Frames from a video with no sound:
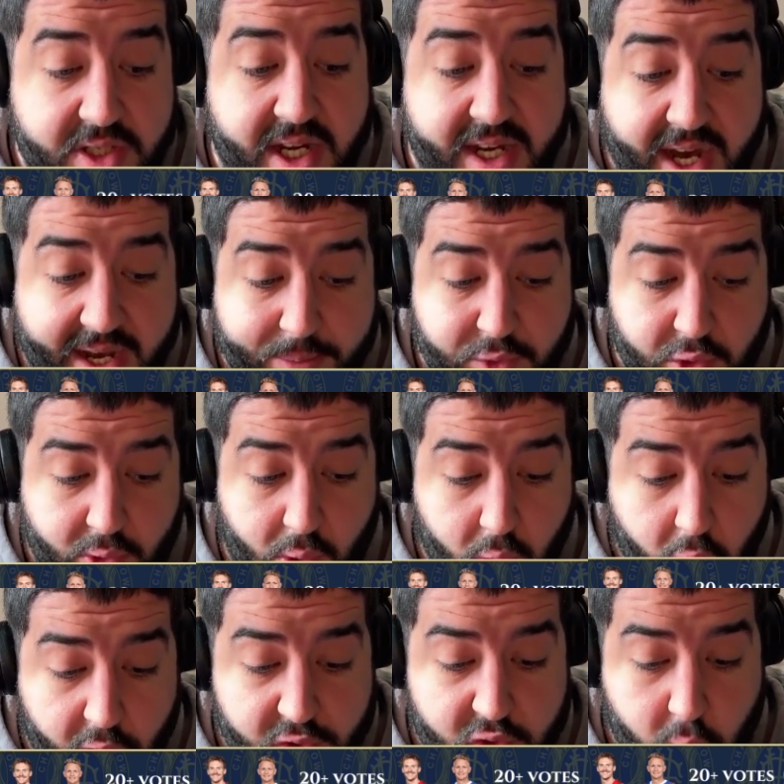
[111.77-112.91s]
and Adam Treloar
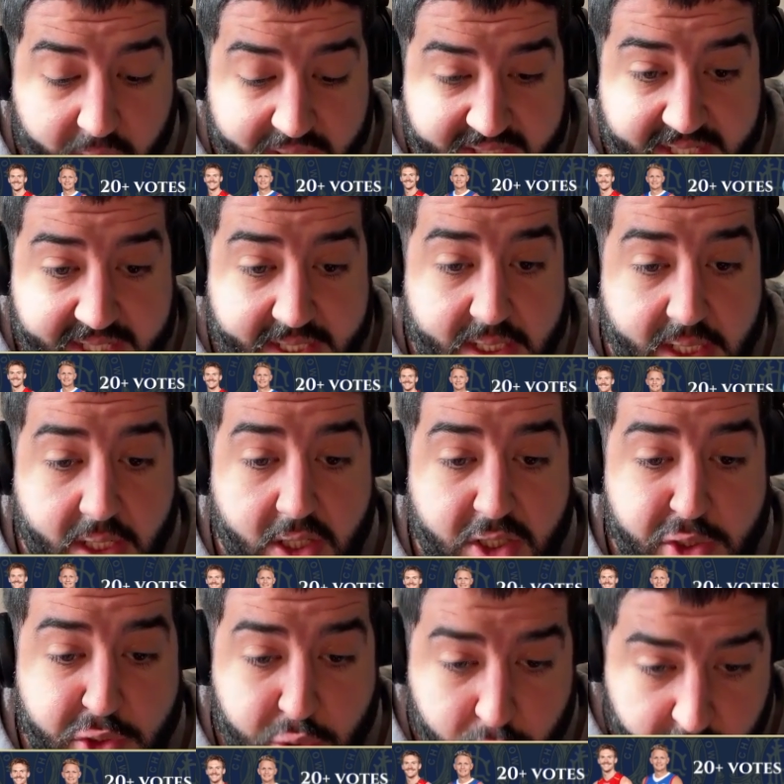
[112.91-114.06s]
on
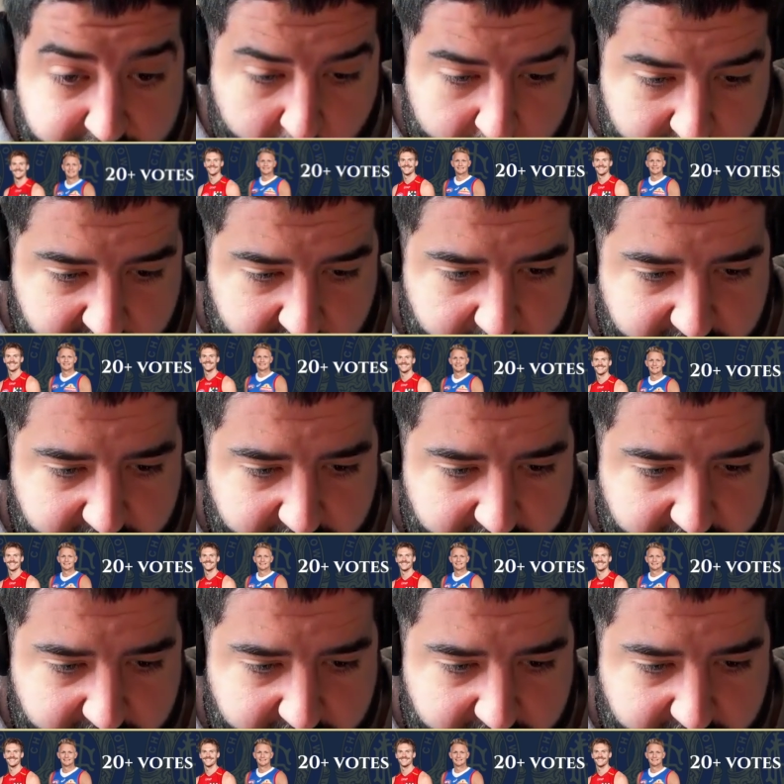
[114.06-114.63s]
22 votes.